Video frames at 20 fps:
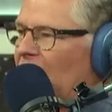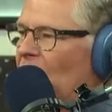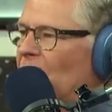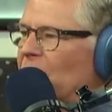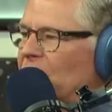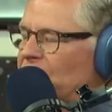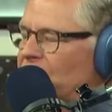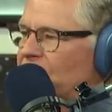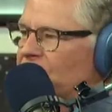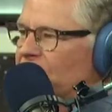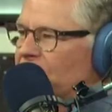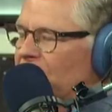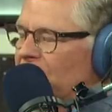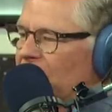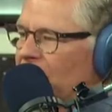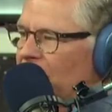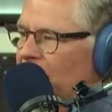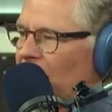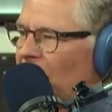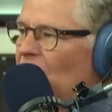how much,
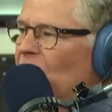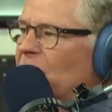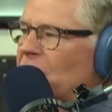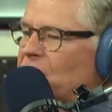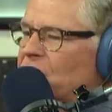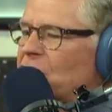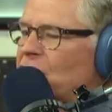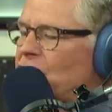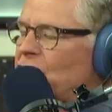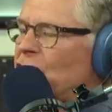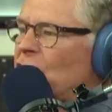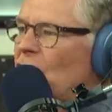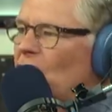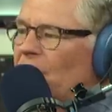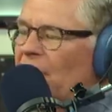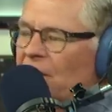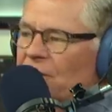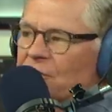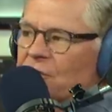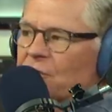how much did you
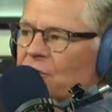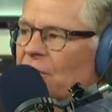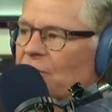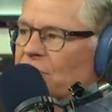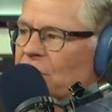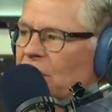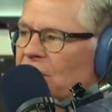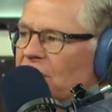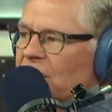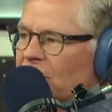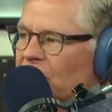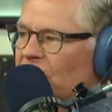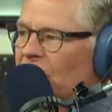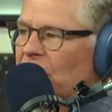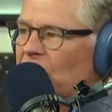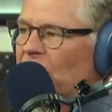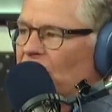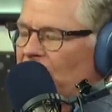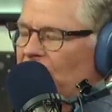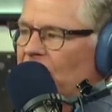go as scripted when
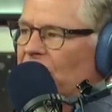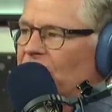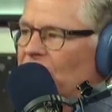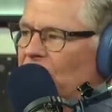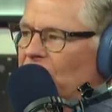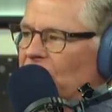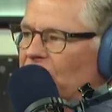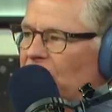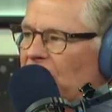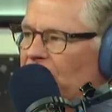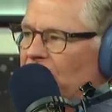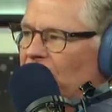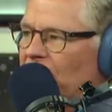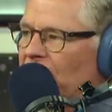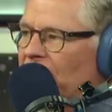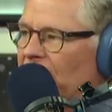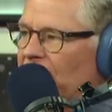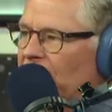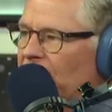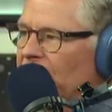you were interviewing people?
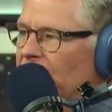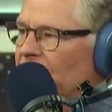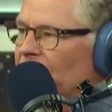Never.